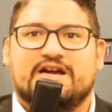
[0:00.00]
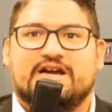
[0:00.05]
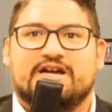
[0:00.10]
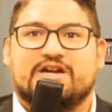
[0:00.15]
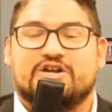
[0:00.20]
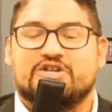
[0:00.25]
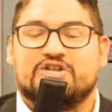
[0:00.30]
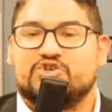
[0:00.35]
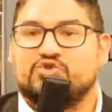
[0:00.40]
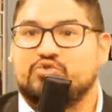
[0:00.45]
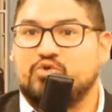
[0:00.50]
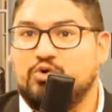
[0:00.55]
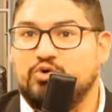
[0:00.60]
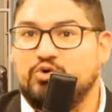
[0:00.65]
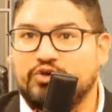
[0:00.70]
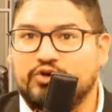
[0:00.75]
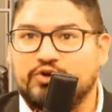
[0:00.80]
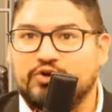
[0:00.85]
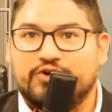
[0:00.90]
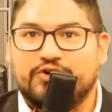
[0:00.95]

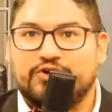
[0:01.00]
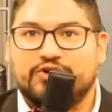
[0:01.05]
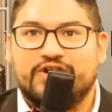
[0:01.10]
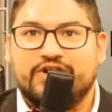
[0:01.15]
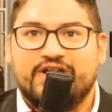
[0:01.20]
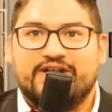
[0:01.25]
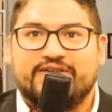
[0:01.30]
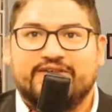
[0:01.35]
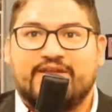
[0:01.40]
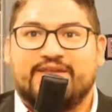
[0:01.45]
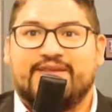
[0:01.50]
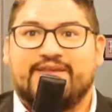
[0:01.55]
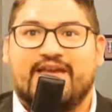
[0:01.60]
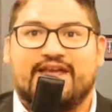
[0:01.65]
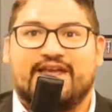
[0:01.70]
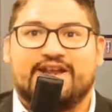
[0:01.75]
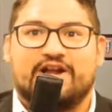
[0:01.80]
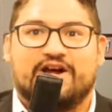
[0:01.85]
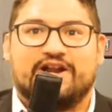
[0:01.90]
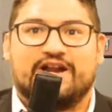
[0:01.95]
controlled her, that they
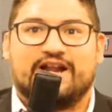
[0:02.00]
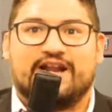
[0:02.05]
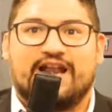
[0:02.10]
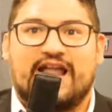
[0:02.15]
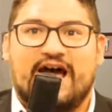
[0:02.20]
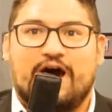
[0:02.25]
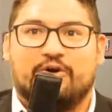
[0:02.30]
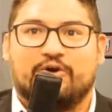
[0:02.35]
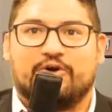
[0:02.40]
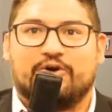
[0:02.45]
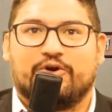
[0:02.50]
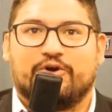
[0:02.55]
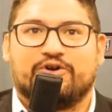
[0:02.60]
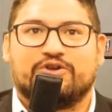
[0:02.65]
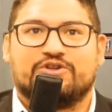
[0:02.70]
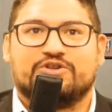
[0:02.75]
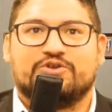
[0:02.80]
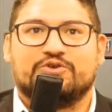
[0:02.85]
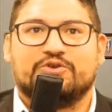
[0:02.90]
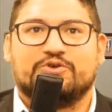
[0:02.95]
had not allowed
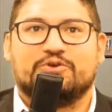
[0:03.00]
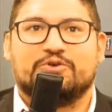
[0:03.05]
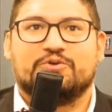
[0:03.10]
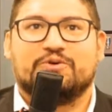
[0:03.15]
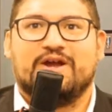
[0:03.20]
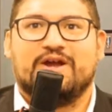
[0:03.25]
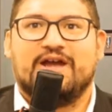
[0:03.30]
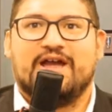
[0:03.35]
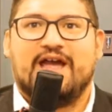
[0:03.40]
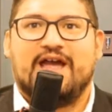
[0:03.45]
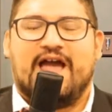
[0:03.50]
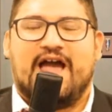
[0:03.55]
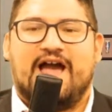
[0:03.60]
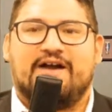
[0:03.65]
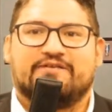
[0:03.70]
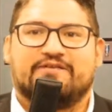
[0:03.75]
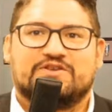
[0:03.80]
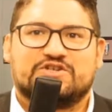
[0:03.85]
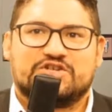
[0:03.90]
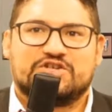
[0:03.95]
her to
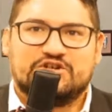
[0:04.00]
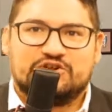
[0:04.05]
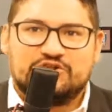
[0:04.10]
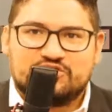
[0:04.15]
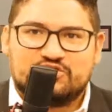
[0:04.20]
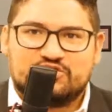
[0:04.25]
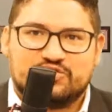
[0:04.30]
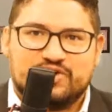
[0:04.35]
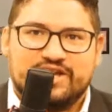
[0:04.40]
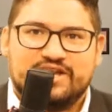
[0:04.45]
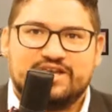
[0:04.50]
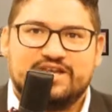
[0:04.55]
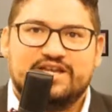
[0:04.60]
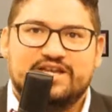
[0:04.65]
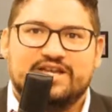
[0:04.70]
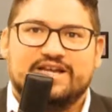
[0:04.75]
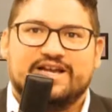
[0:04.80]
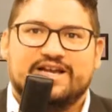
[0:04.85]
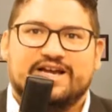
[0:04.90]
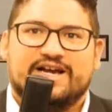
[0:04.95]
have children,
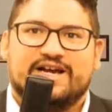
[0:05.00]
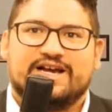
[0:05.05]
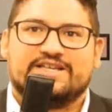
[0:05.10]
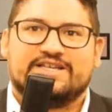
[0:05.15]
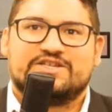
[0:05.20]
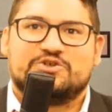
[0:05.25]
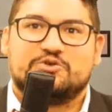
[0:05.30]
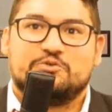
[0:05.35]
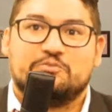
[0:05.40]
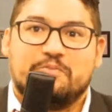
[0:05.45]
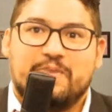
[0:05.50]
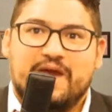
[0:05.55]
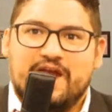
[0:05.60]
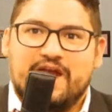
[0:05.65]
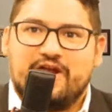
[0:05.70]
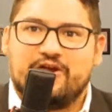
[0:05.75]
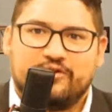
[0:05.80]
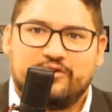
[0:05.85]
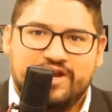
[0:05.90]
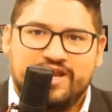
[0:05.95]
to
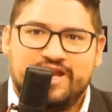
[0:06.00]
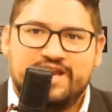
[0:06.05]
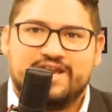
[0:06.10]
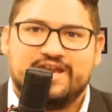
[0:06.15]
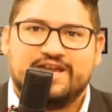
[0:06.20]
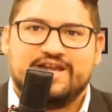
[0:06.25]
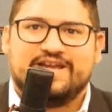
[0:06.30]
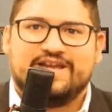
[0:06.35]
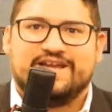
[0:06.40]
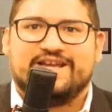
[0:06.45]
marry,